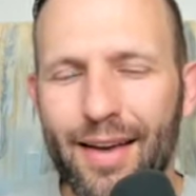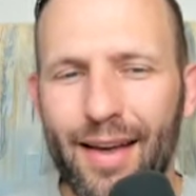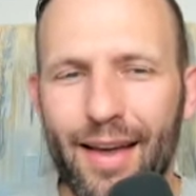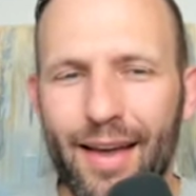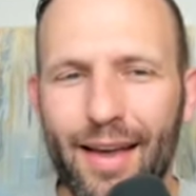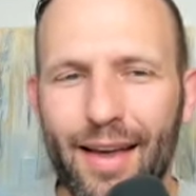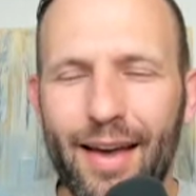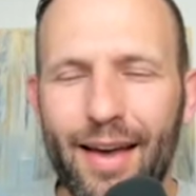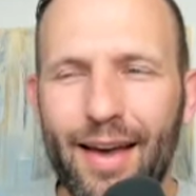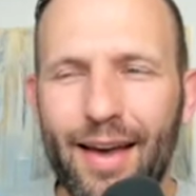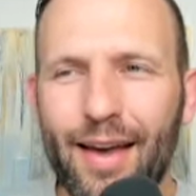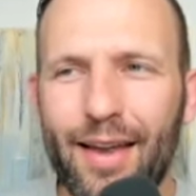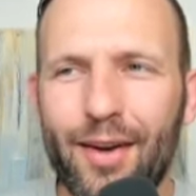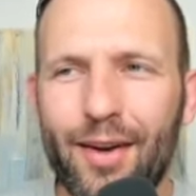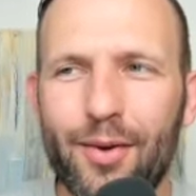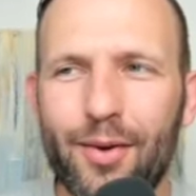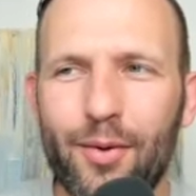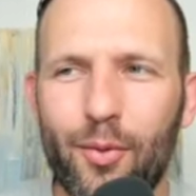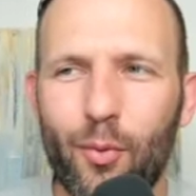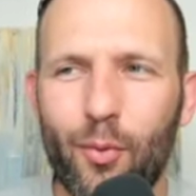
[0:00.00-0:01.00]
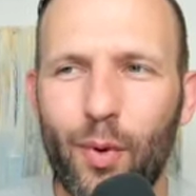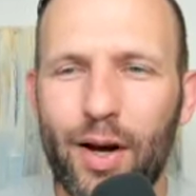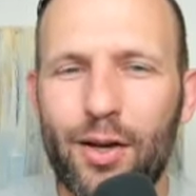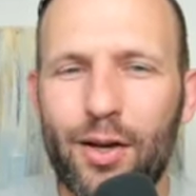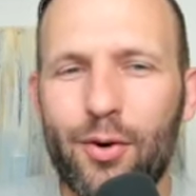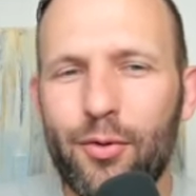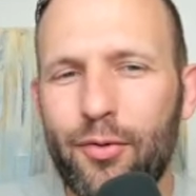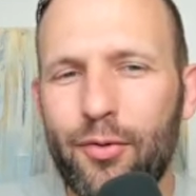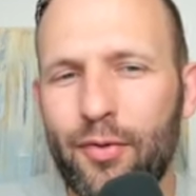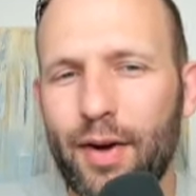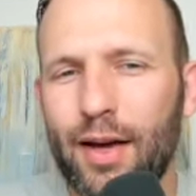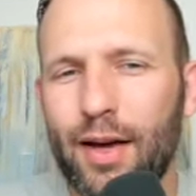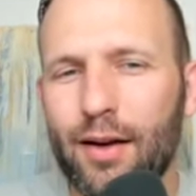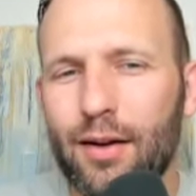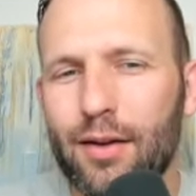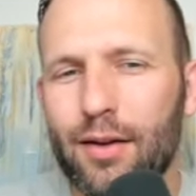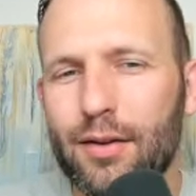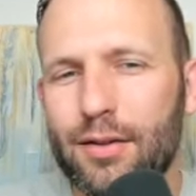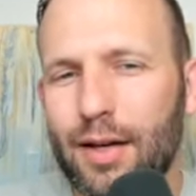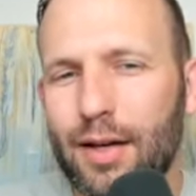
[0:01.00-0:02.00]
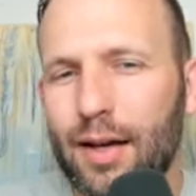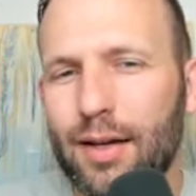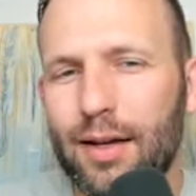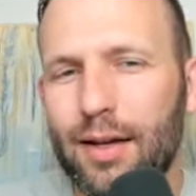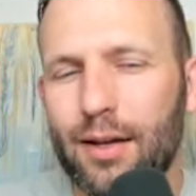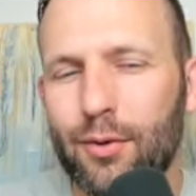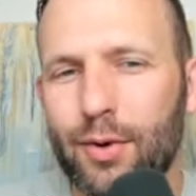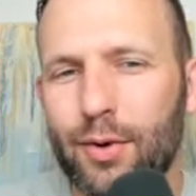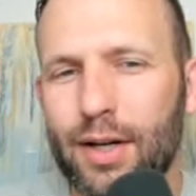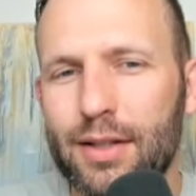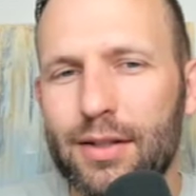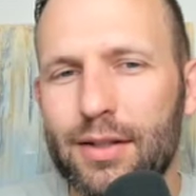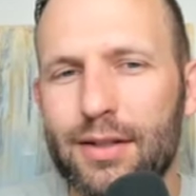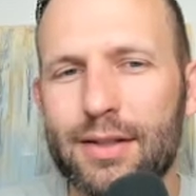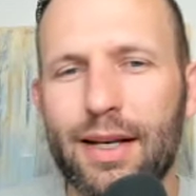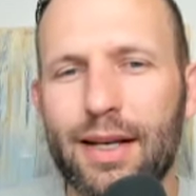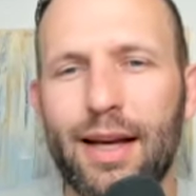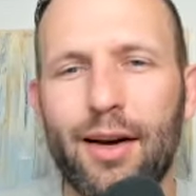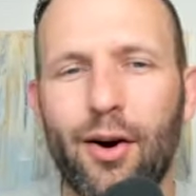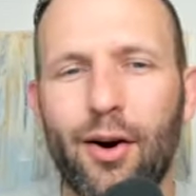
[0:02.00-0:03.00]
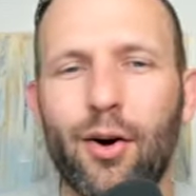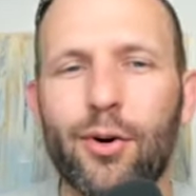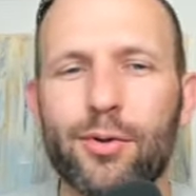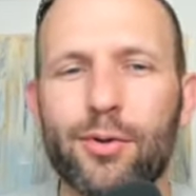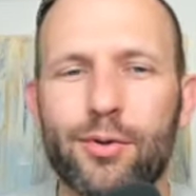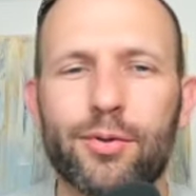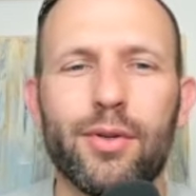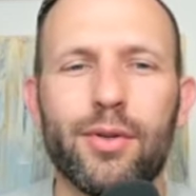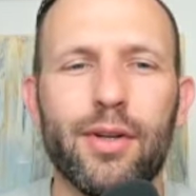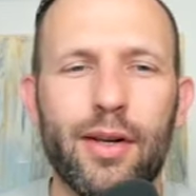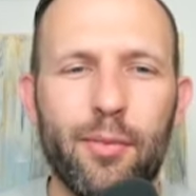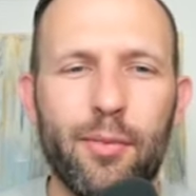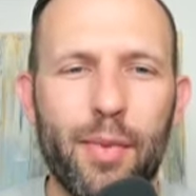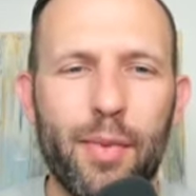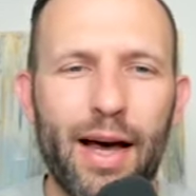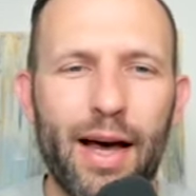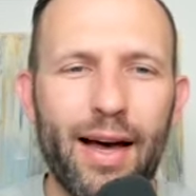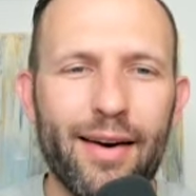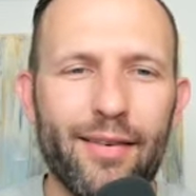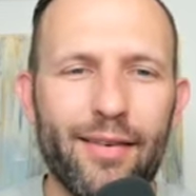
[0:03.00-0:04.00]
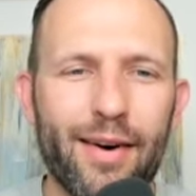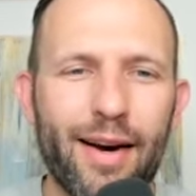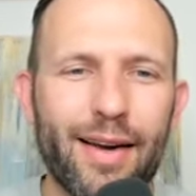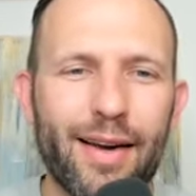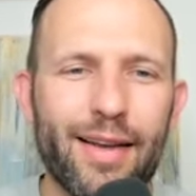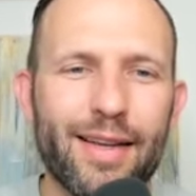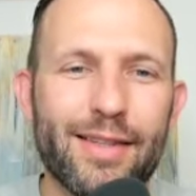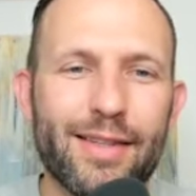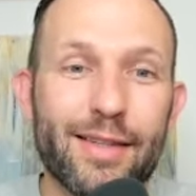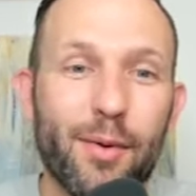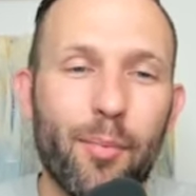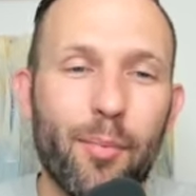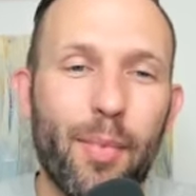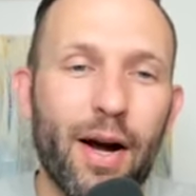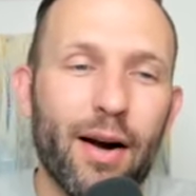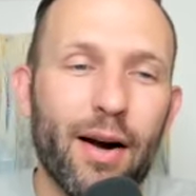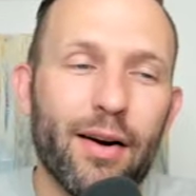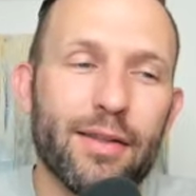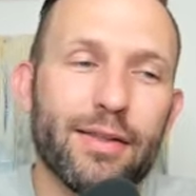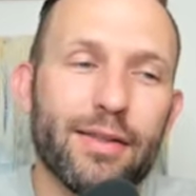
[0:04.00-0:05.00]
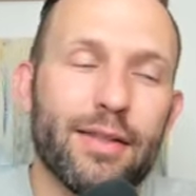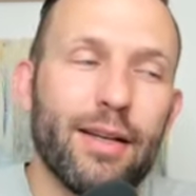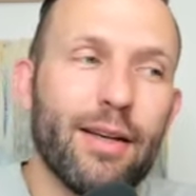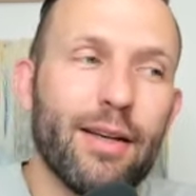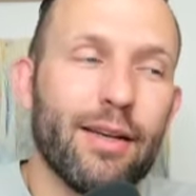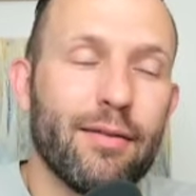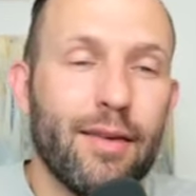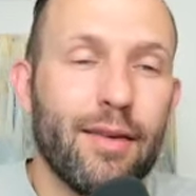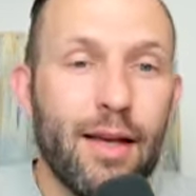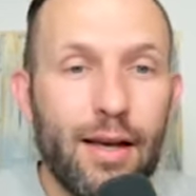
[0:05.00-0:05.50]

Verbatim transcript: And when you fail taking risks, it hurts really bad, right? It's embarrassing.